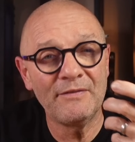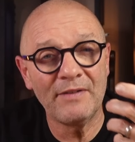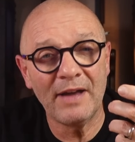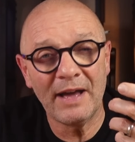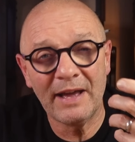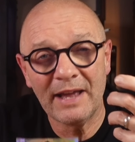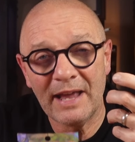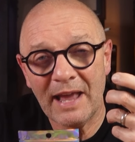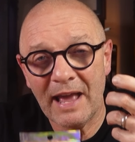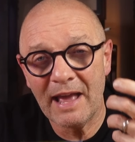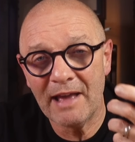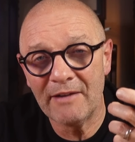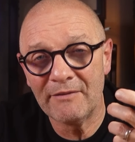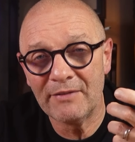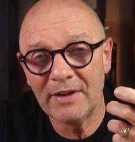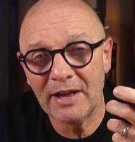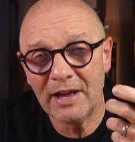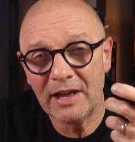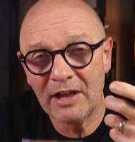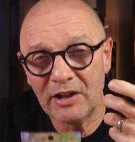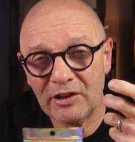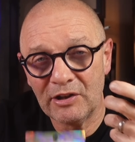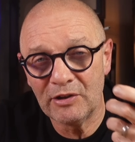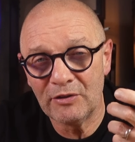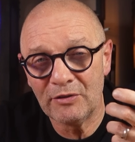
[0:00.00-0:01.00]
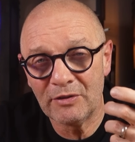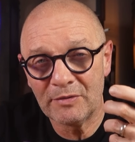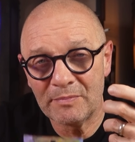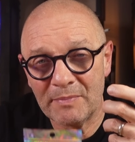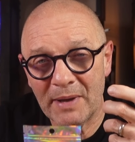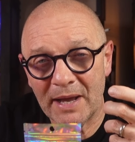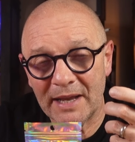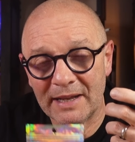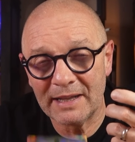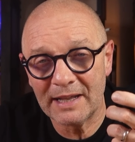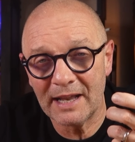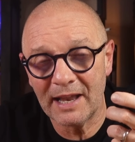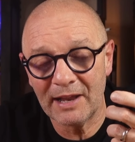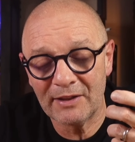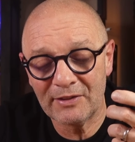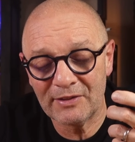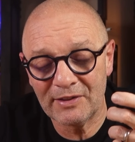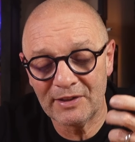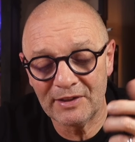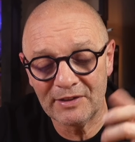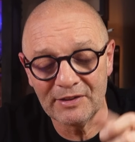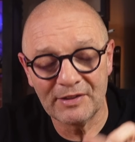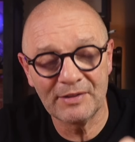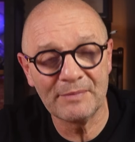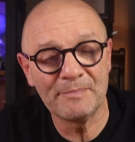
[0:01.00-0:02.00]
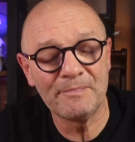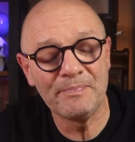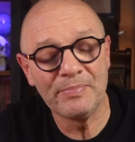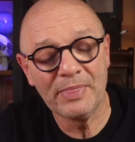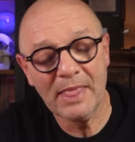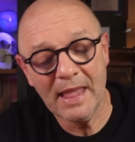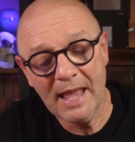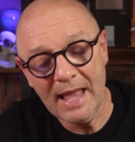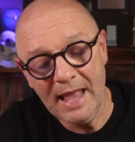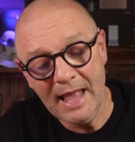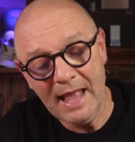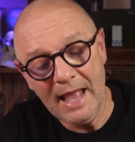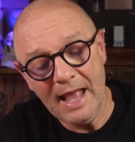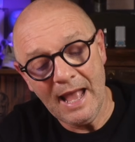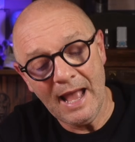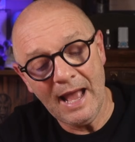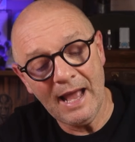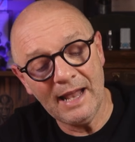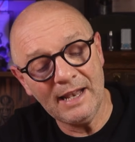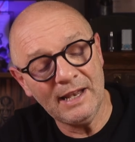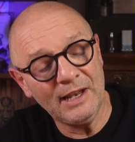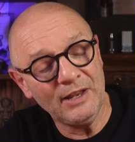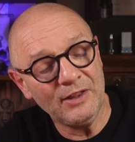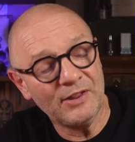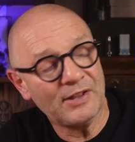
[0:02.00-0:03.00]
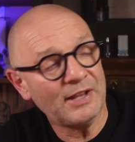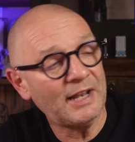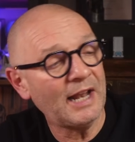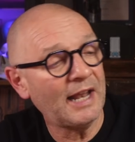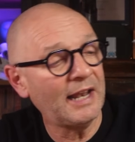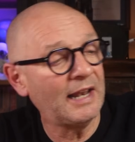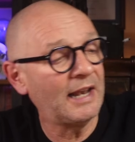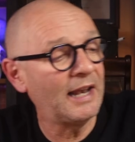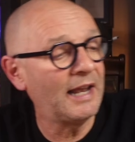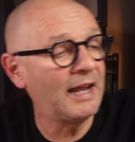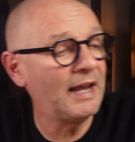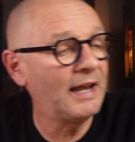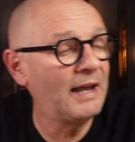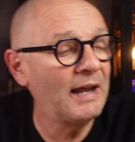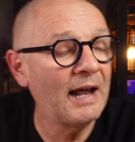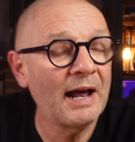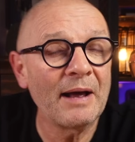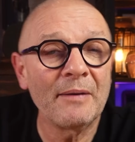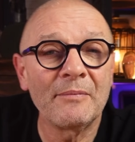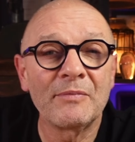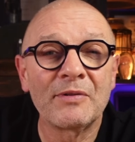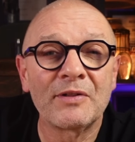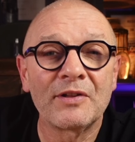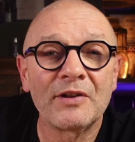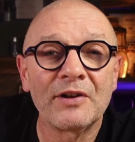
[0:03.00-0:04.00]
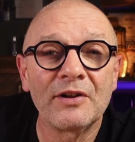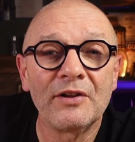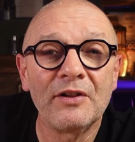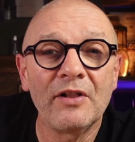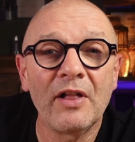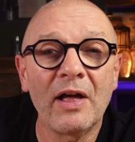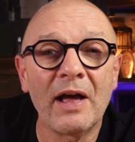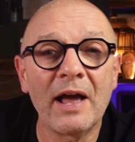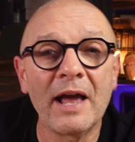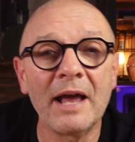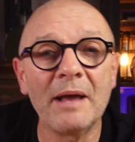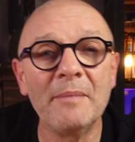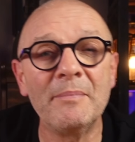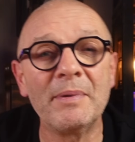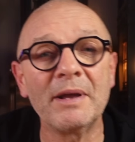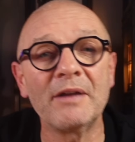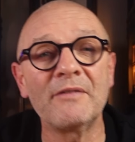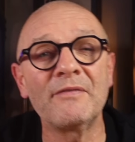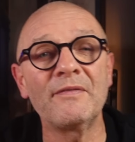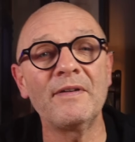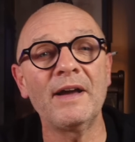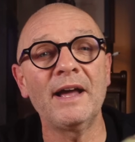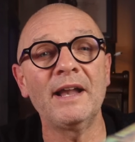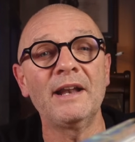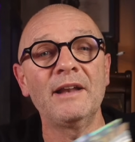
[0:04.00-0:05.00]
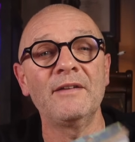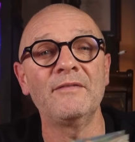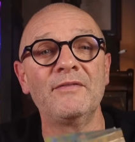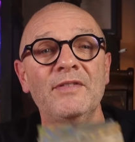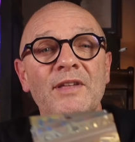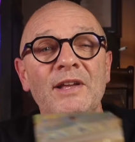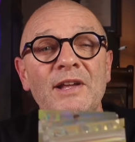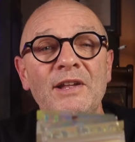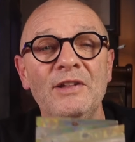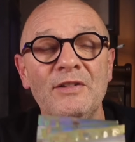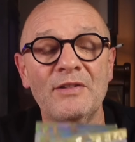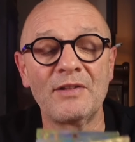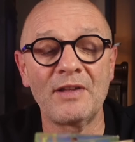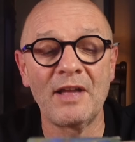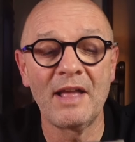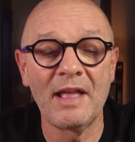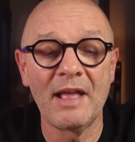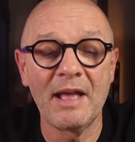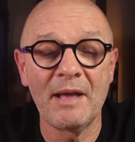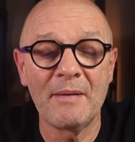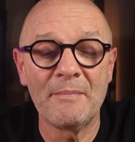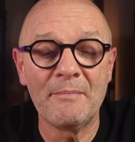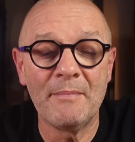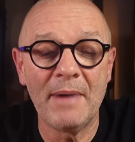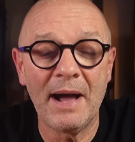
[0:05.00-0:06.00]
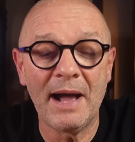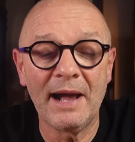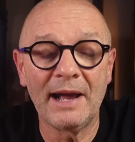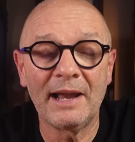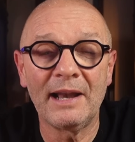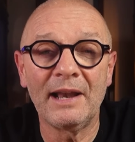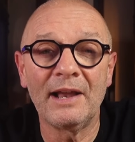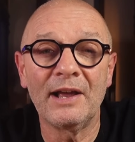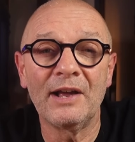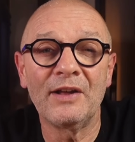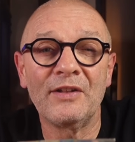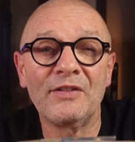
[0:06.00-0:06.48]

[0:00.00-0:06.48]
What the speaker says: I ever lose my glasses. And incidentally, I'm still a big fan of these Mylar